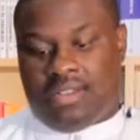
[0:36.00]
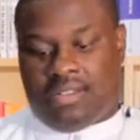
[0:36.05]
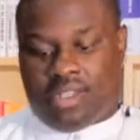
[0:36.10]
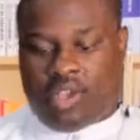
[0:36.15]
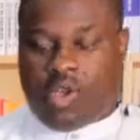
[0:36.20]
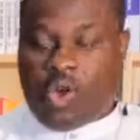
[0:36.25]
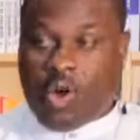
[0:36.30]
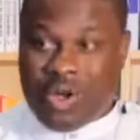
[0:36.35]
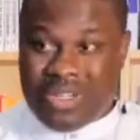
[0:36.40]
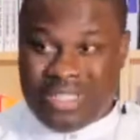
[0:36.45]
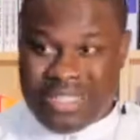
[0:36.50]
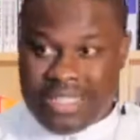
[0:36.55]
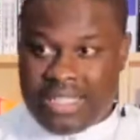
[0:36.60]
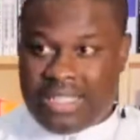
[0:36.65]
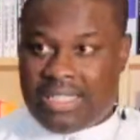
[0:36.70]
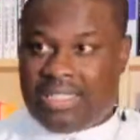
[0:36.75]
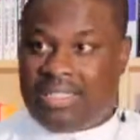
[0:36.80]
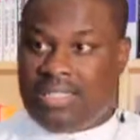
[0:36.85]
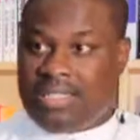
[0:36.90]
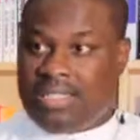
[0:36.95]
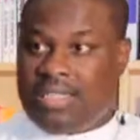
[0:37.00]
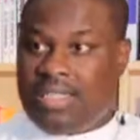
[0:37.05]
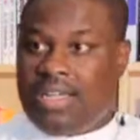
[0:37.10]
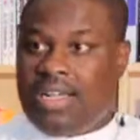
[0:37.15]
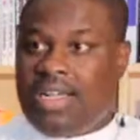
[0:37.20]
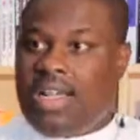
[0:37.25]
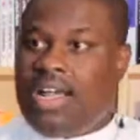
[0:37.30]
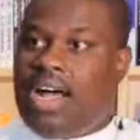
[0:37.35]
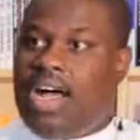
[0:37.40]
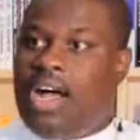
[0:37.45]
the content,
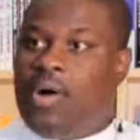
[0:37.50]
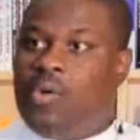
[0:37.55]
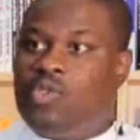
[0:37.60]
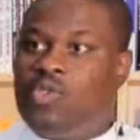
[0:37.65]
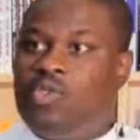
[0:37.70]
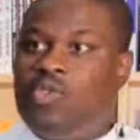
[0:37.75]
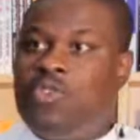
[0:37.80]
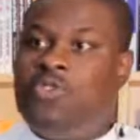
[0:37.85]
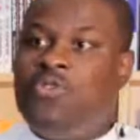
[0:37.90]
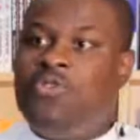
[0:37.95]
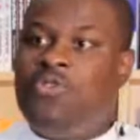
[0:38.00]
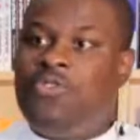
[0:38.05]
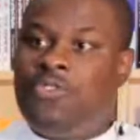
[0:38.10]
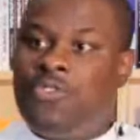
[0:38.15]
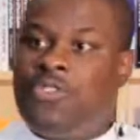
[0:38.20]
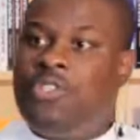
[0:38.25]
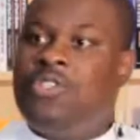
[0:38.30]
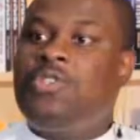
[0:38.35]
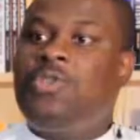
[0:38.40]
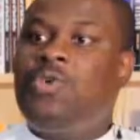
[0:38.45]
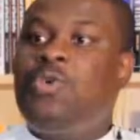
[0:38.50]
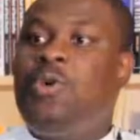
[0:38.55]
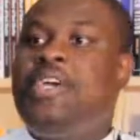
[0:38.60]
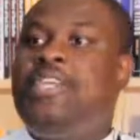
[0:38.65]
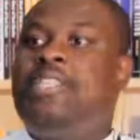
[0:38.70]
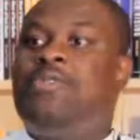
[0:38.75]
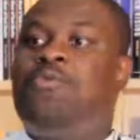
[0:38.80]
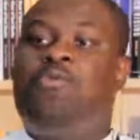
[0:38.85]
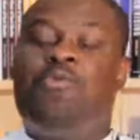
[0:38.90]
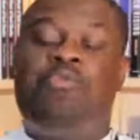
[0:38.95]
I was going to first
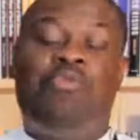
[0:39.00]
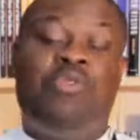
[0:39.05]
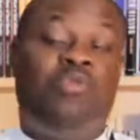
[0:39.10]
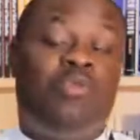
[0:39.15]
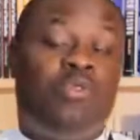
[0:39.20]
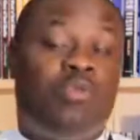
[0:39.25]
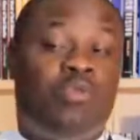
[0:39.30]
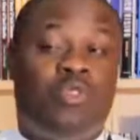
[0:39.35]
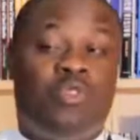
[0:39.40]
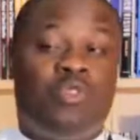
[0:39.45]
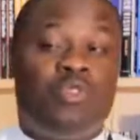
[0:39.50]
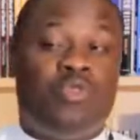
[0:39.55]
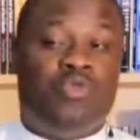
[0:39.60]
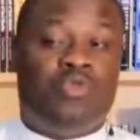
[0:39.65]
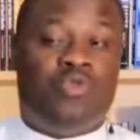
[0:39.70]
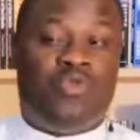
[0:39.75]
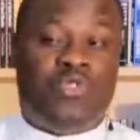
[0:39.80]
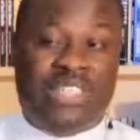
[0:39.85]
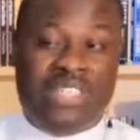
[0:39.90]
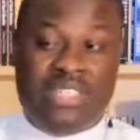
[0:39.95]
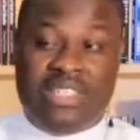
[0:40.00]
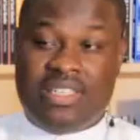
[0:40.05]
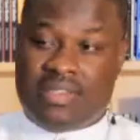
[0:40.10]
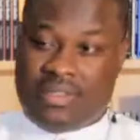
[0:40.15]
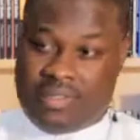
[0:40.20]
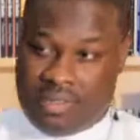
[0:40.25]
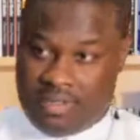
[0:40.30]
write what people want to read